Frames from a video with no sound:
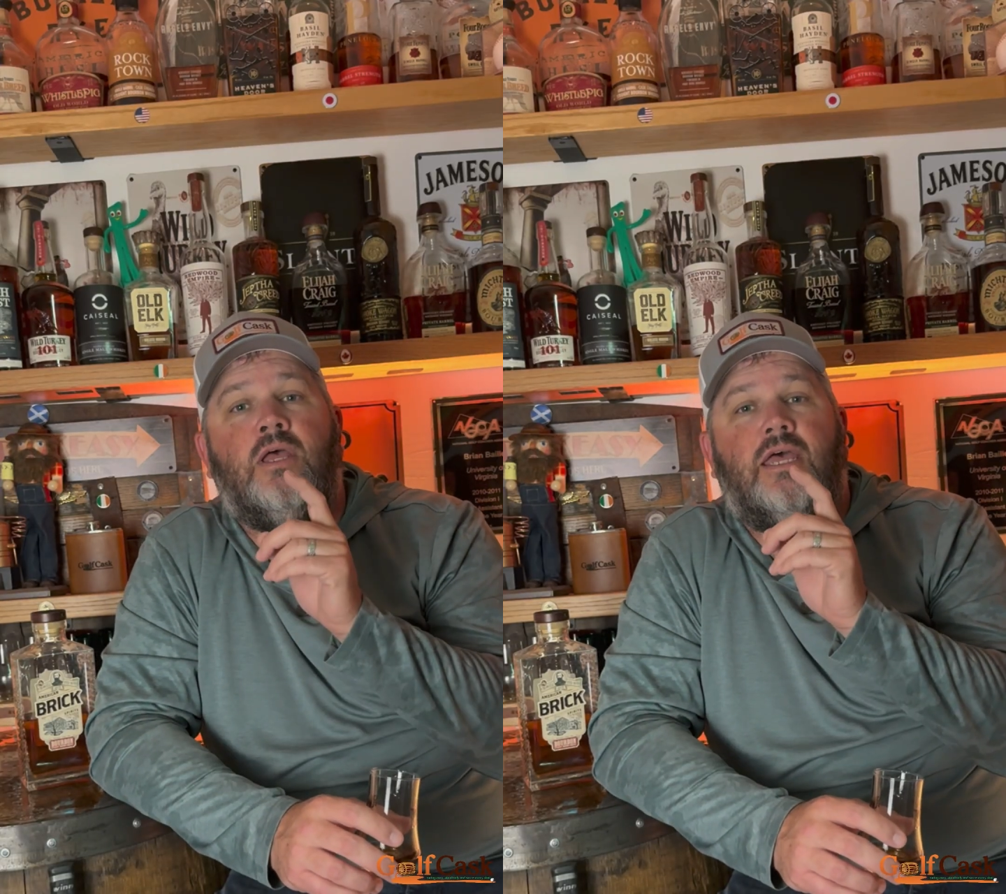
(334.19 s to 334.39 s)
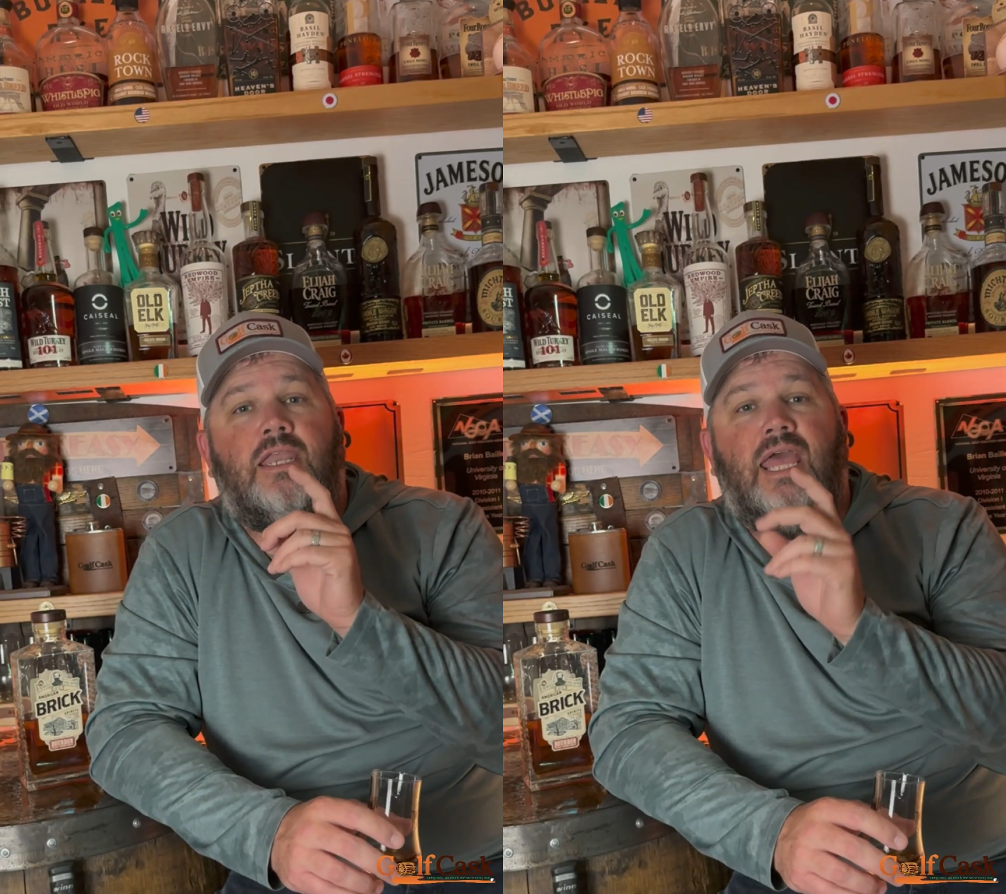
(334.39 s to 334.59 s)

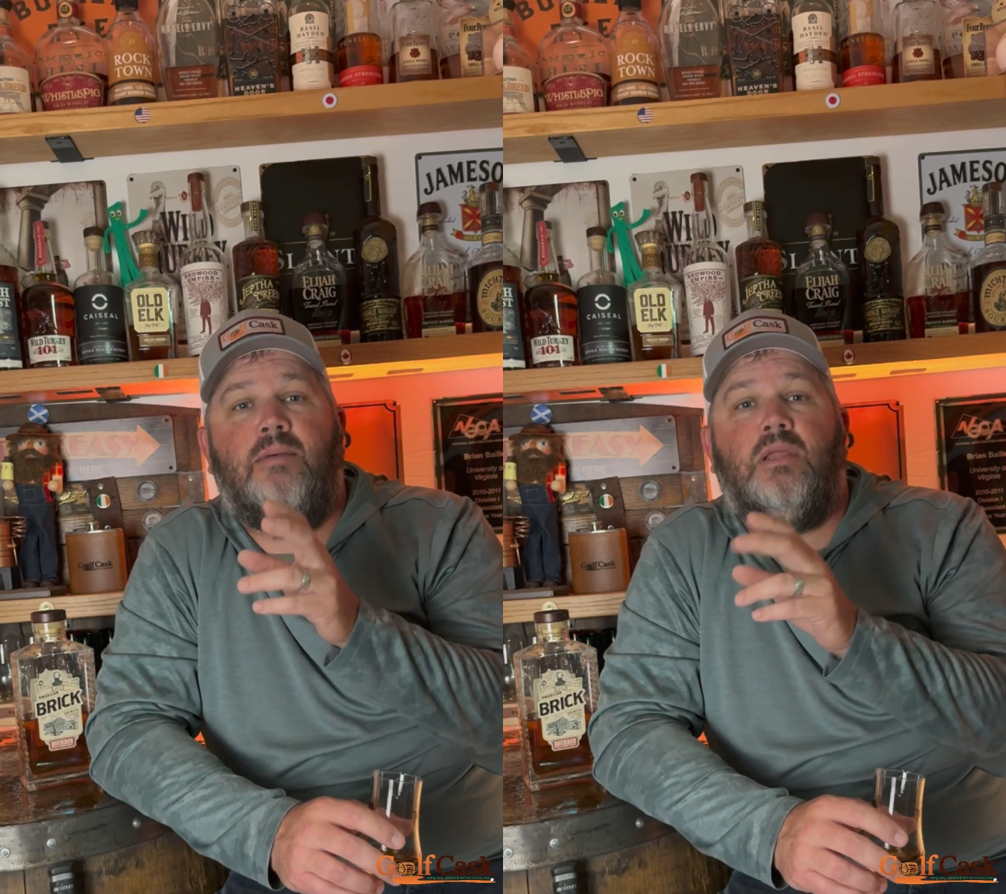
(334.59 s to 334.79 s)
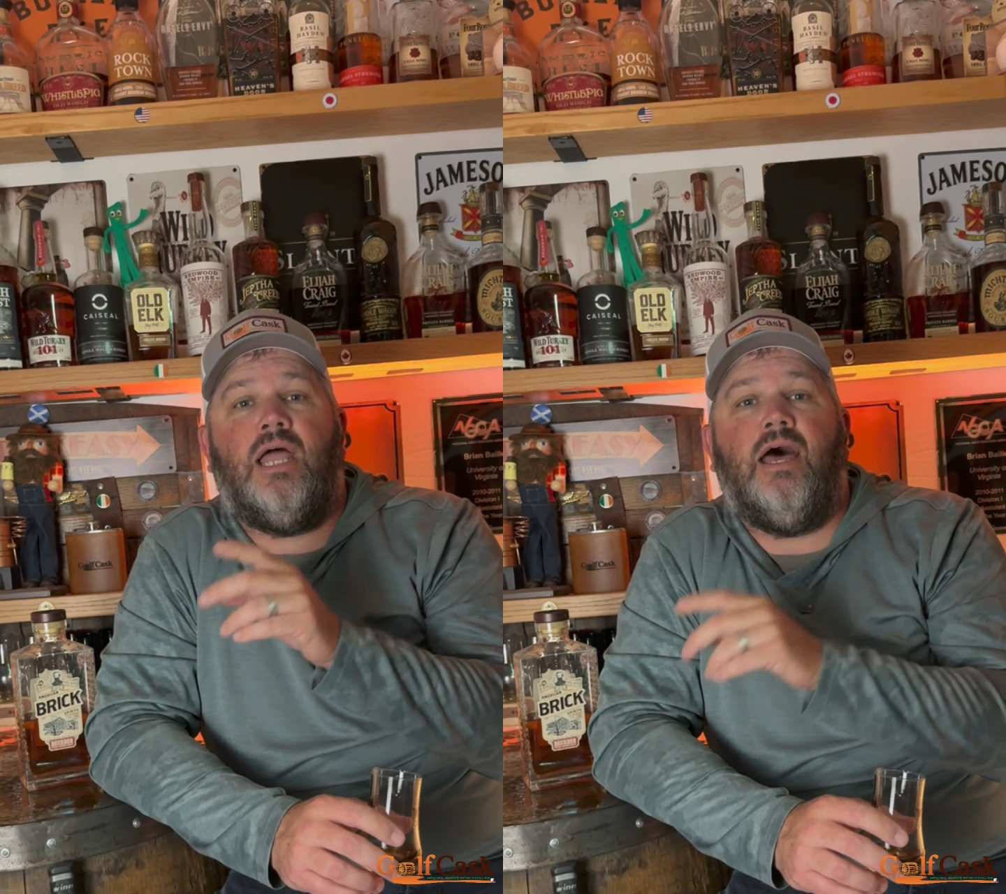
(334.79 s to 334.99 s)
an aim
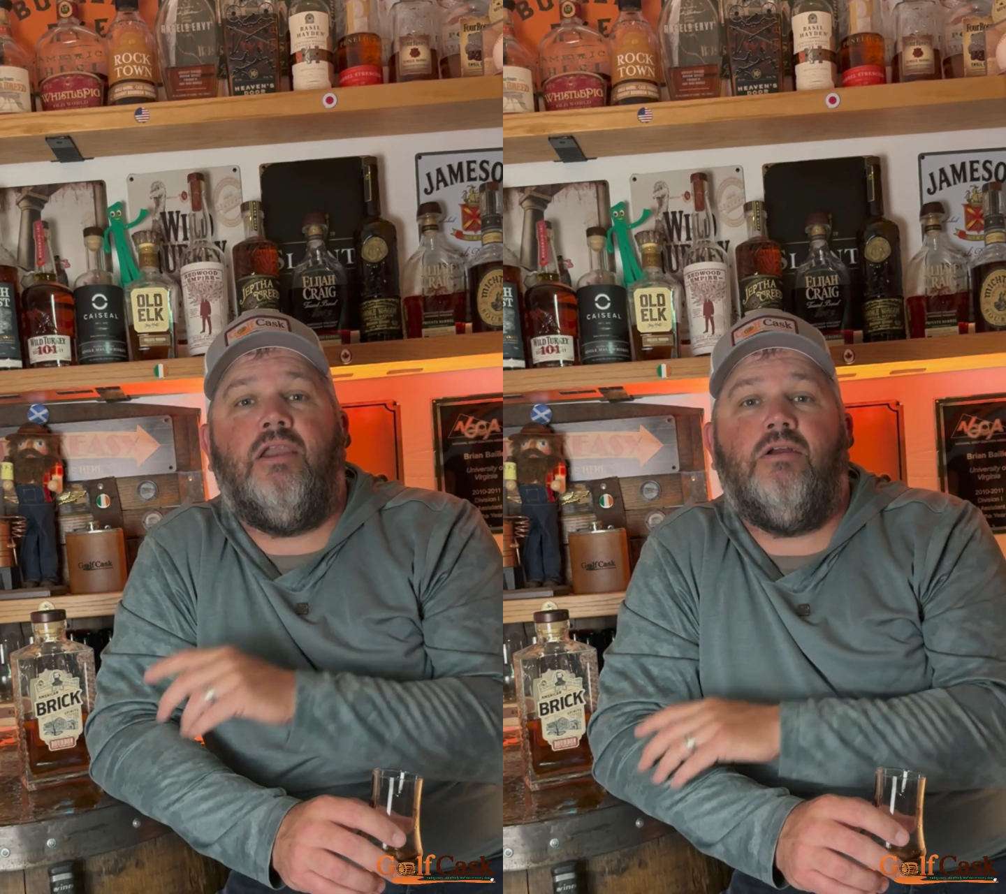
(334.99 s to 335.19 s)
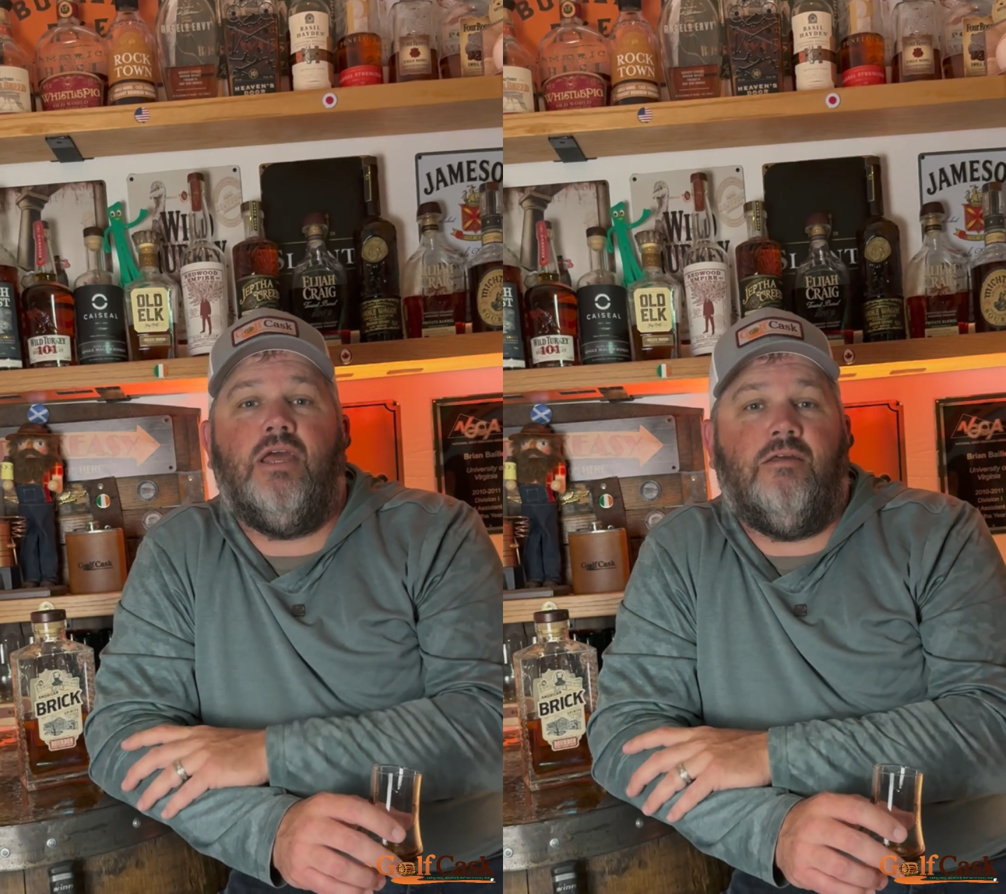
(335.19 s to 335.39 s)

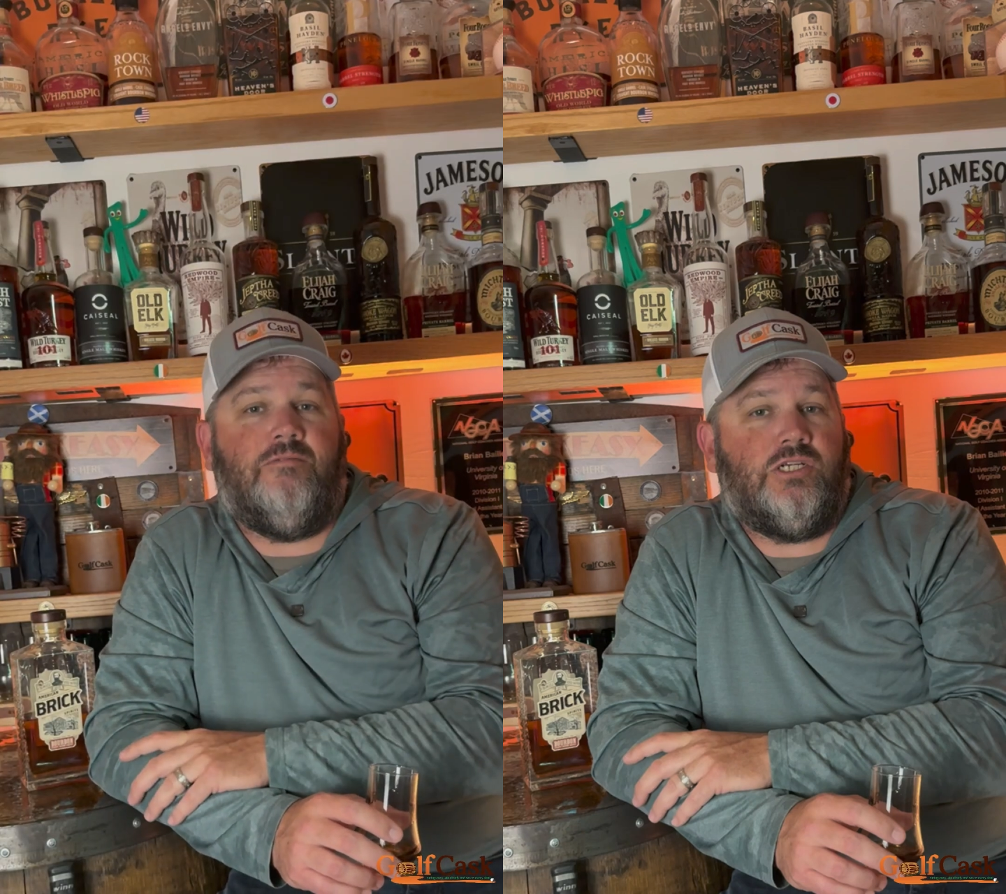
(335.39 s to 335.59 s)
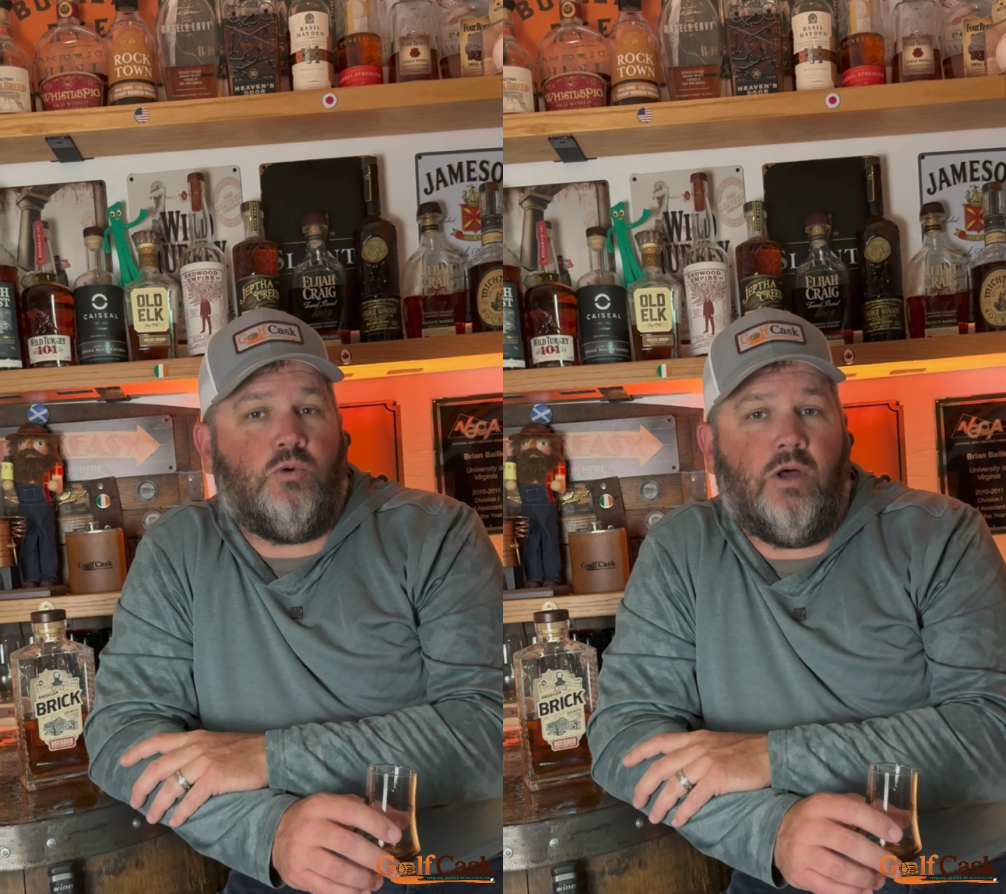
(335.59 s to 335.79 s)
aligner, and a
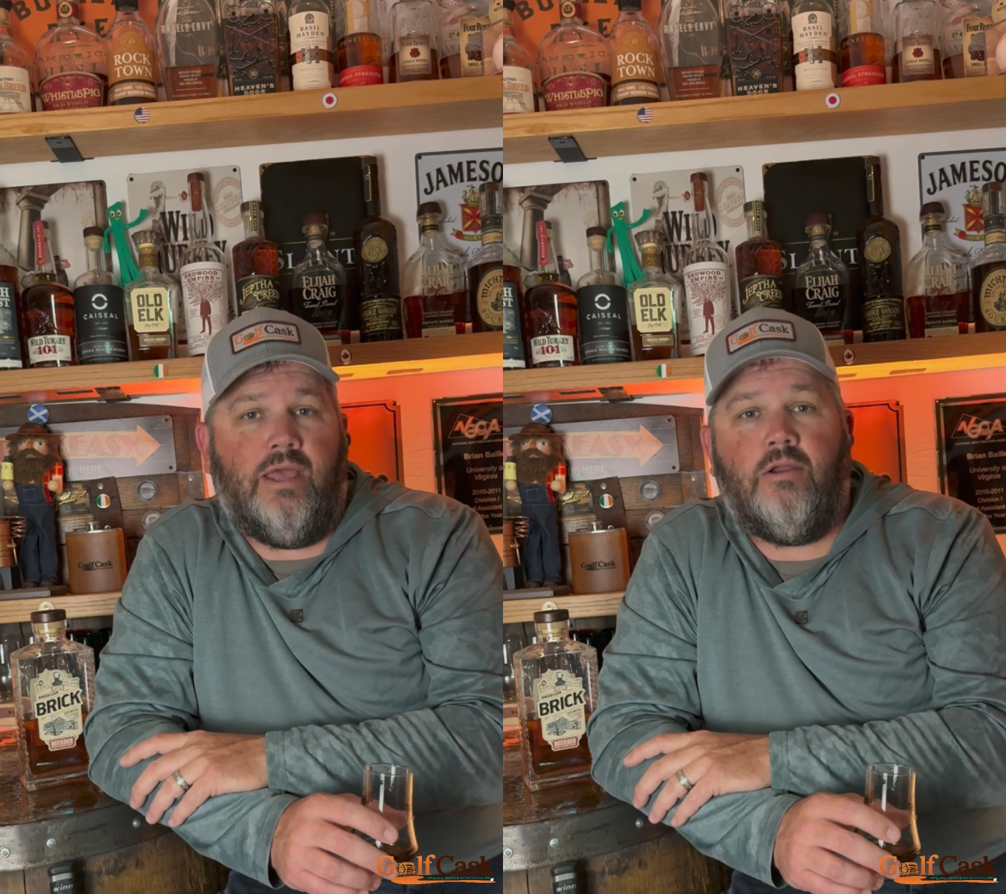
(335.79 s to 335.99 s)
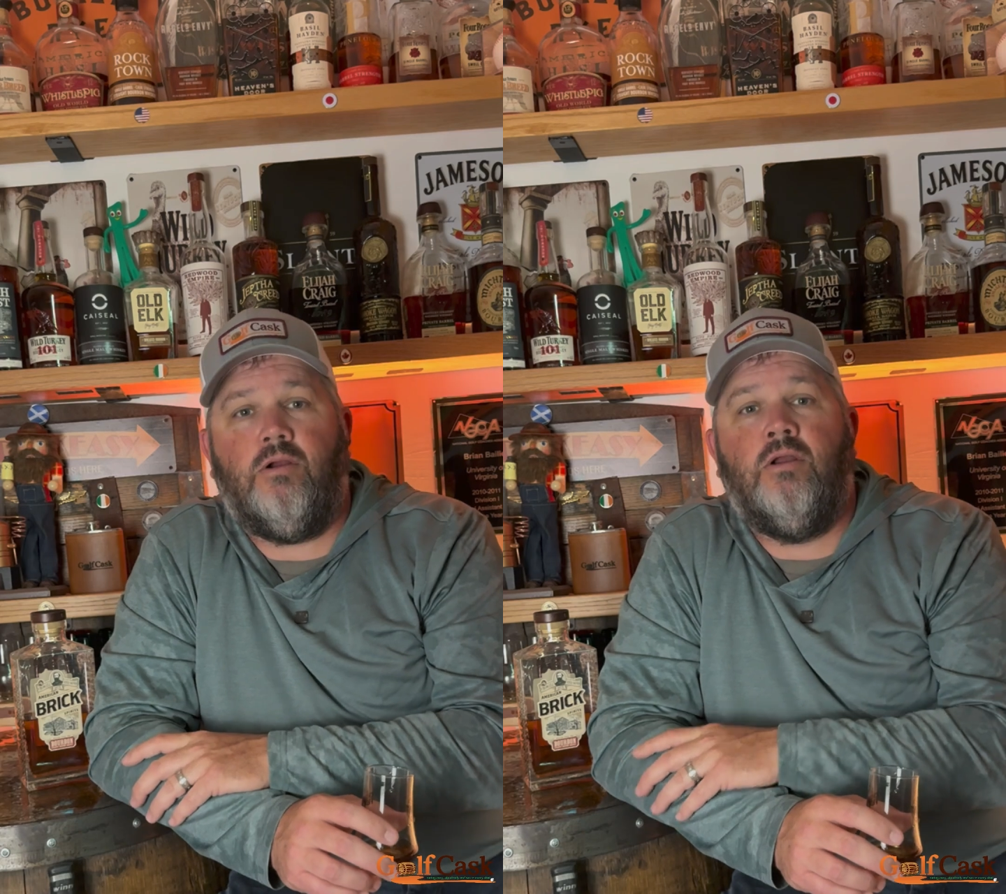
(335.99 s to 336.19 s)
visual
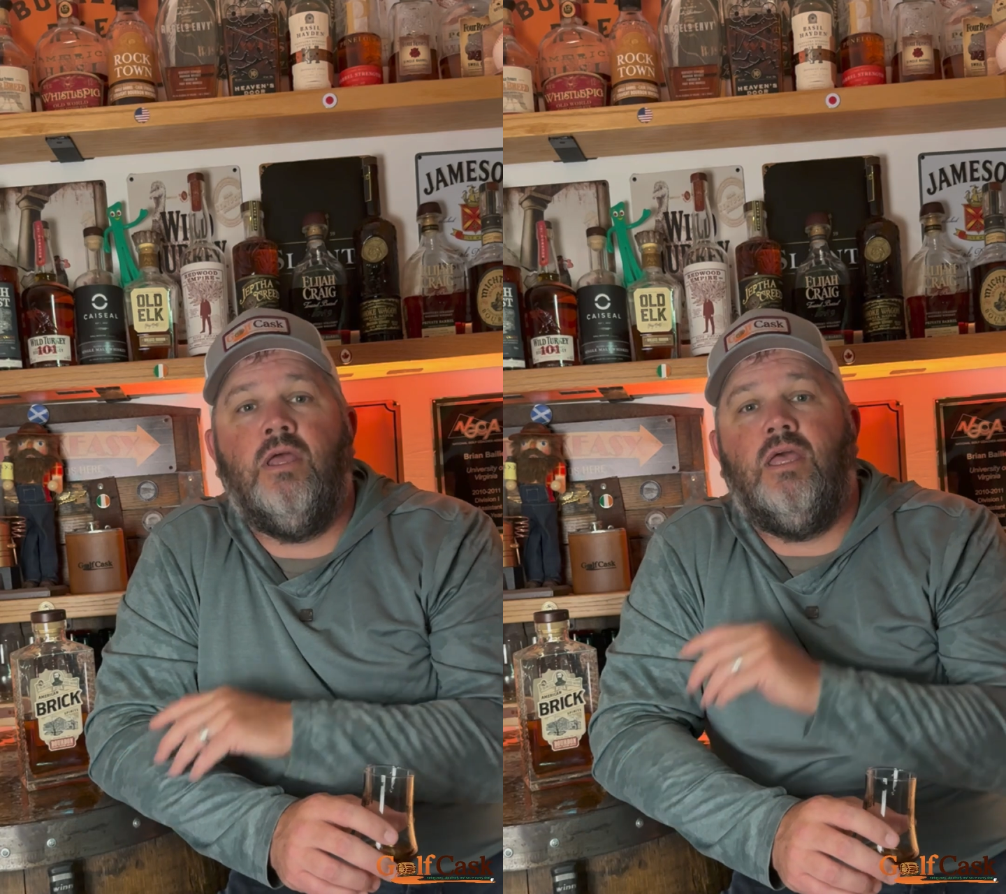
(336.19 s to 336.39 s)
anchor.